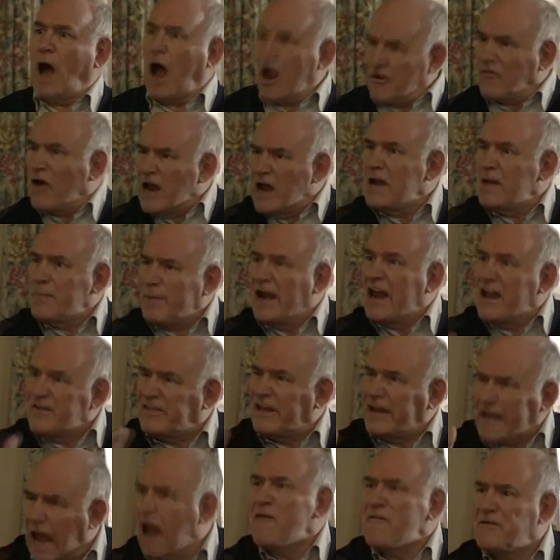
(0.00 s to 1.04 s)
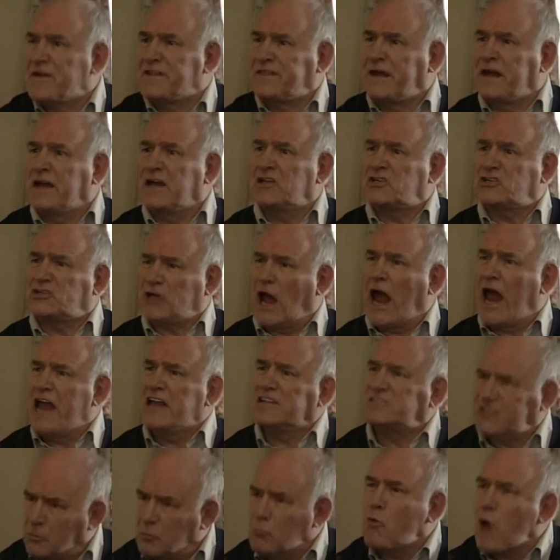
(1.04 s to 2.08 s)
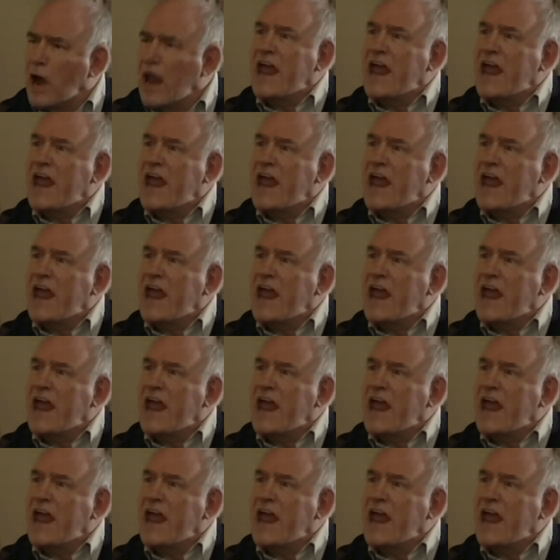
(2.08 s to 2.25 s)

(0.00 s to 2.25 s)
I really believe that everything had changed, that